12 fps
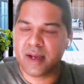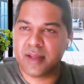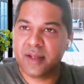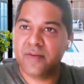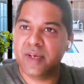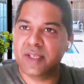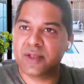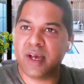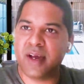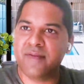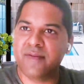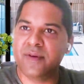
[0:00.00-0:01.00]
Otherwise, you
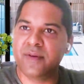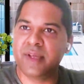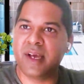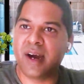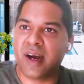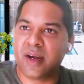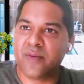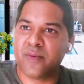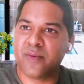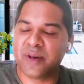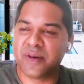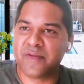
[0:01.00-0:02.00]
have to do the hard
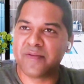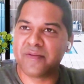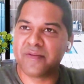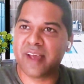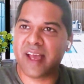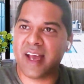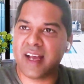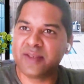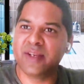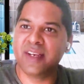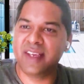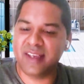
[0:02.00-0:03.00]
work of
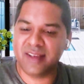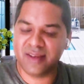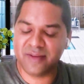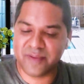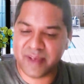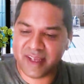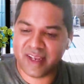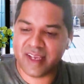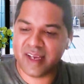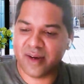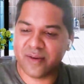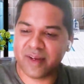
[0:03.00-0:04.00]
actually
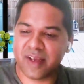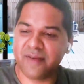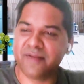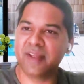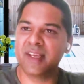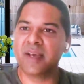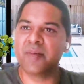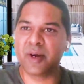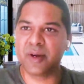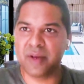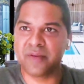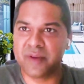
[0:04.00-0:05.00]
figuring out everything
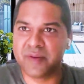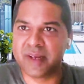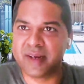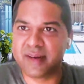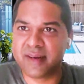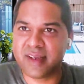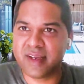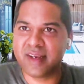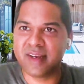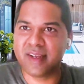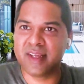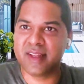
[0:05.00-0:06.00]
about everyone,
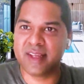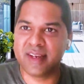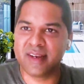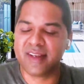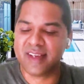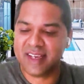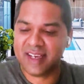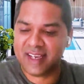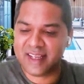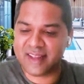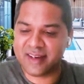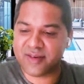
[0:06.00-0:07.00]
right? And then
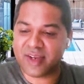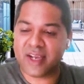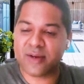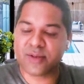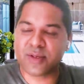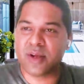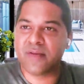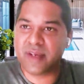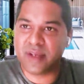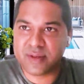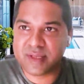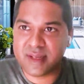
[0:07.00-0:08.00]
then trying to solve
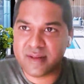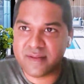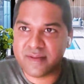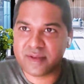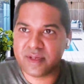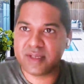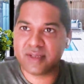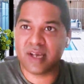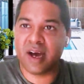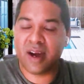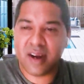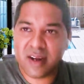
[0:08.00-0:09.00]
it yourself. So it's
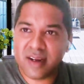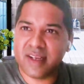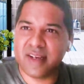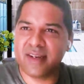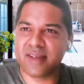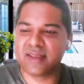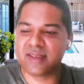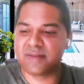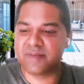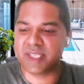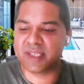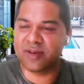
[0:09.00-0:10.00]
hard and
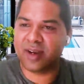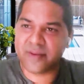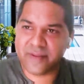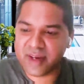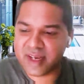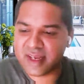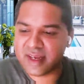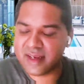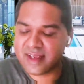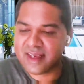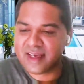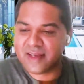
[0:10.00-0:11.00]
it's it's not
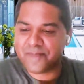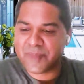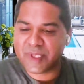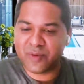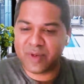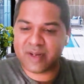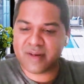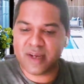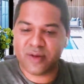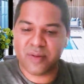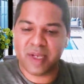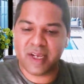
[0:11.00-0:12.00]
fun so we are
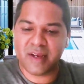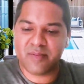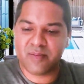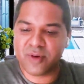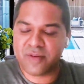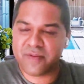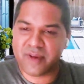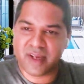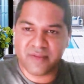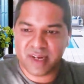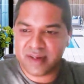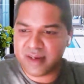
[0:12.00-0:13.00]
trying to make it more
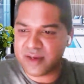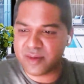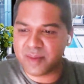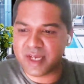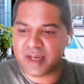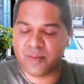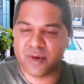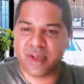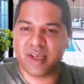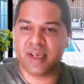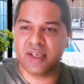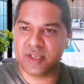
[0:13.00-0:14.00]
fun we are trying to make it more
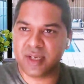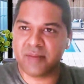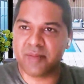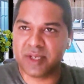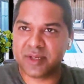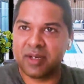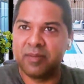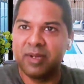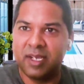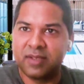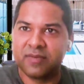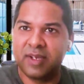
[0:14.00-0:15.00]
engaging and
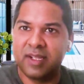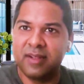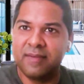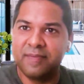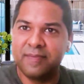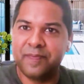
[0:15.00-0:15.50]
measurable as well